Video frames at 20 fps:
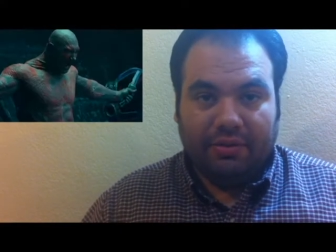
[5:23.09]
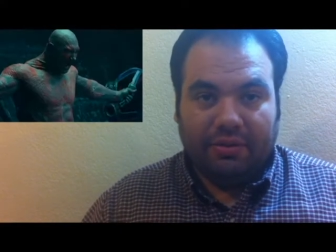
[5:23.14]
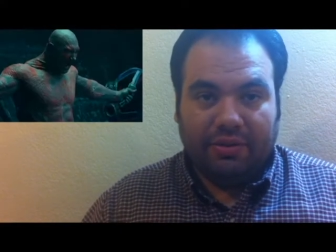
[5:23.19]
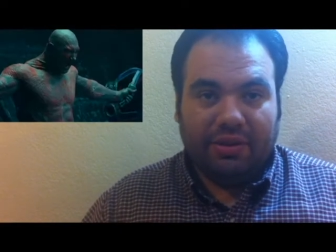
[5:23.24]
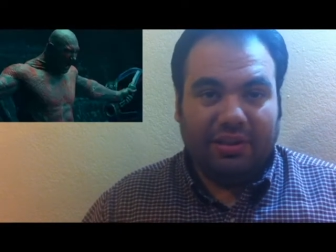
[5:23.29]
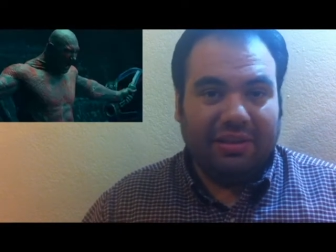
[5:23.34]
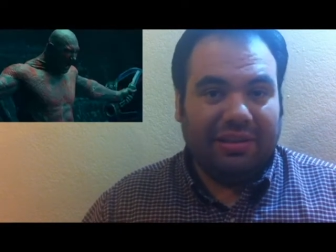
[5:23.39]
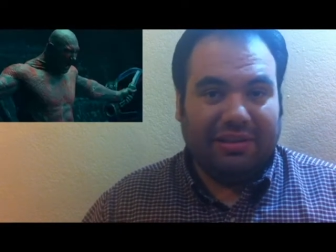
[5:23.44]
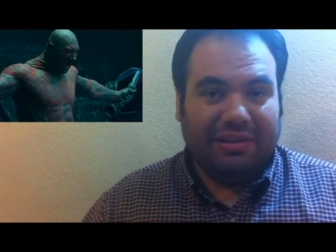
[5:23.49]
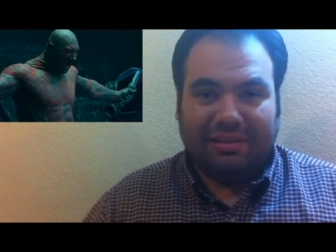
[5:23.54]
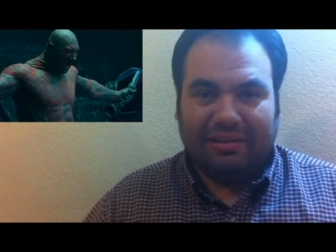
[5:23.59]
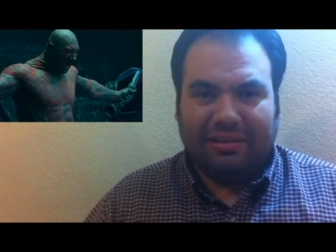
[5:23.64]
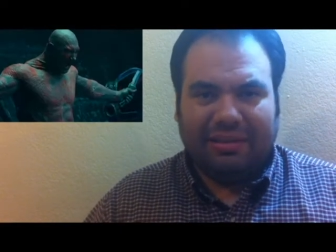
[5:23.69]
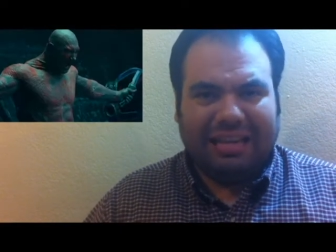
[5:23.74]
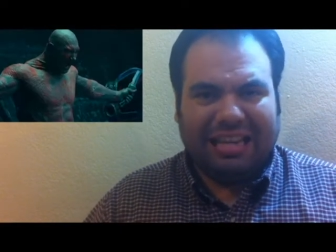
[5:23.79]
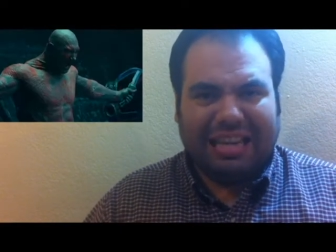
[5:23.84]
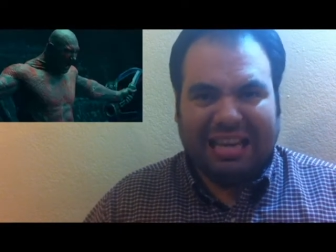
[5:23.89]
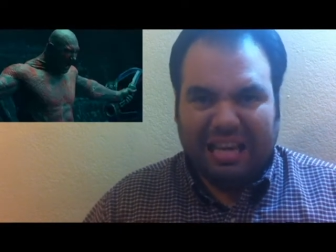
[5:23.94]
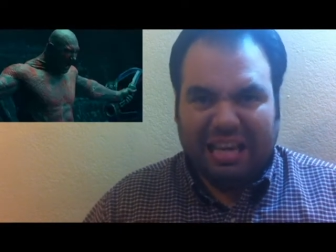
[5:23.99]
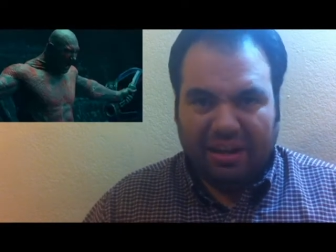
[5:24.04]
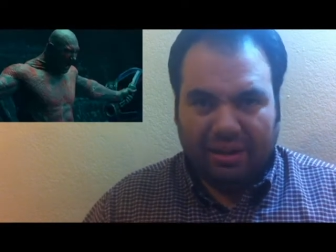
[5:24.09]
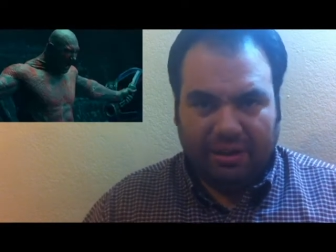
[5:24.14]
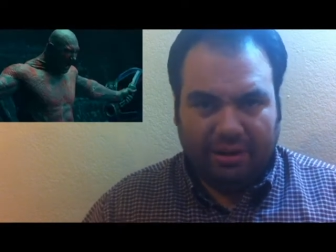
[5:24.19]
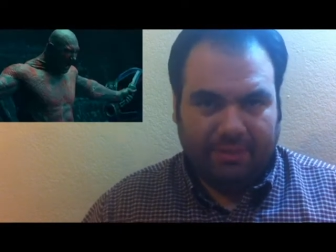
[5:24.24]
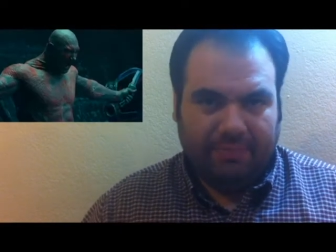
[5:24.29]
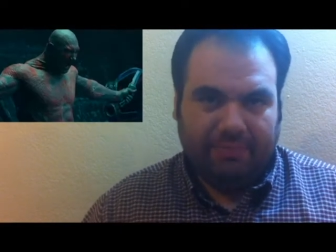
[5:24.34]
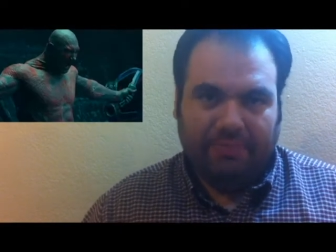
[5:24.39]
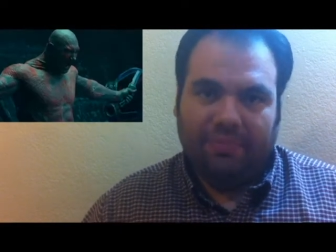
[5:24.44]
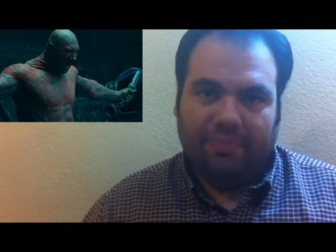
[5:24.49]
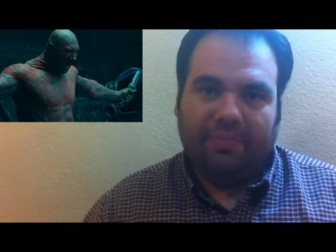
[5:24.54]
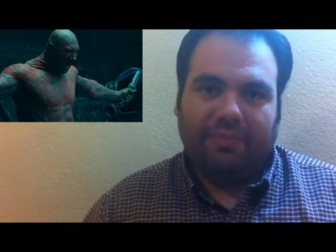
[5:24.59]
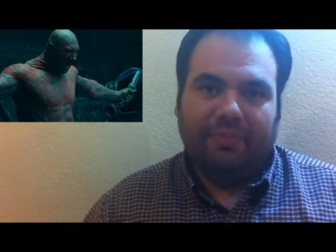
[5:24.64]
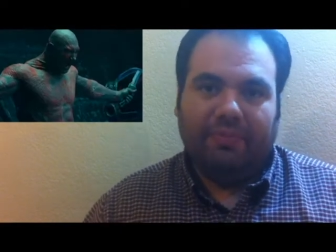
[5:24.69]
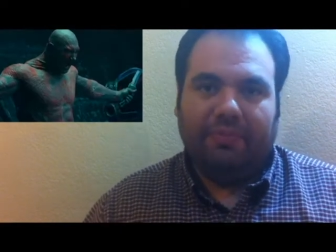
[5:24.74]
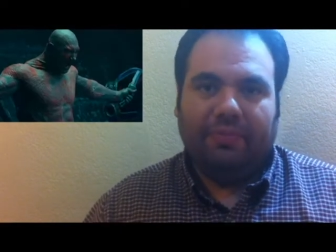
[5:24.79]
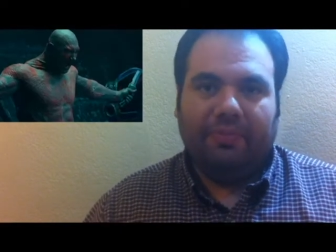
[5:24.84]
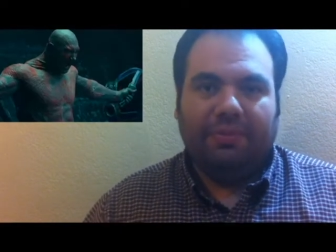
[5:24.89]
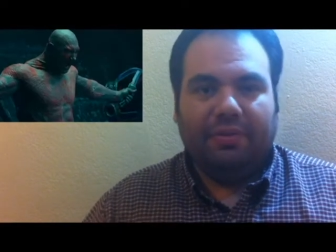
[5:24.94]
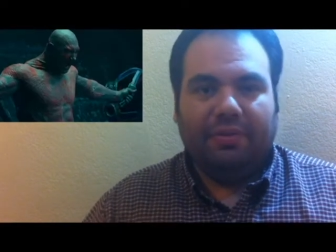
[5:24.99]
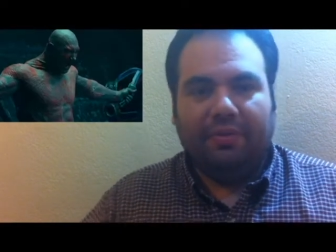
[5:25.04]
Just kill
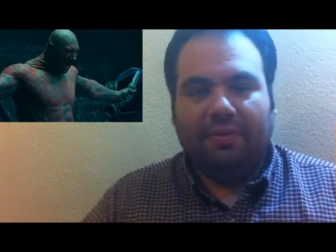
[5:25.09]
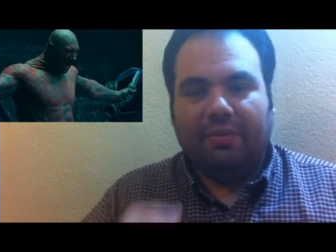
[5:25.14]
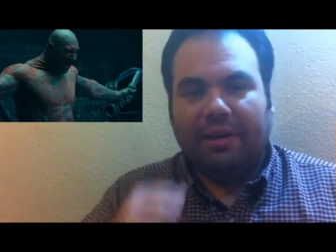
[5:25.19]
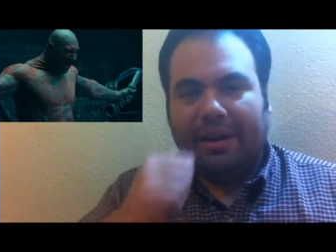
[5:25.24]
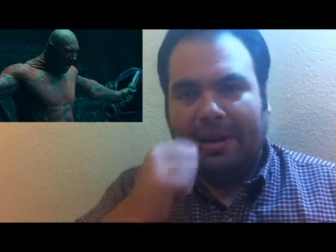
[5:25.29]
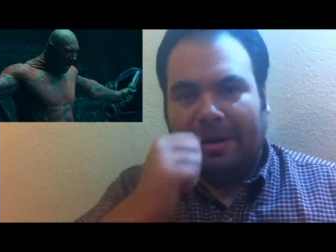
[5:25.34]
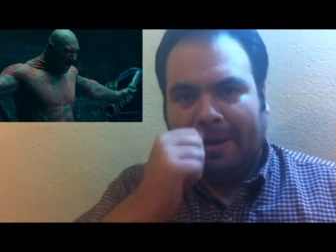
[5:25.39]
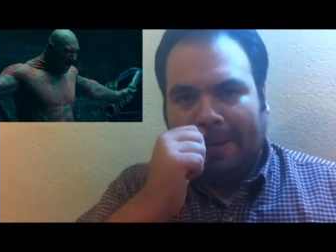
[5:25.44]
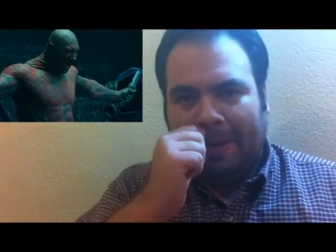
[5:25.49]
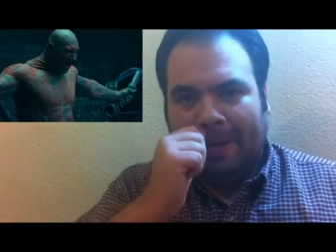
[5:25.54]
him, right?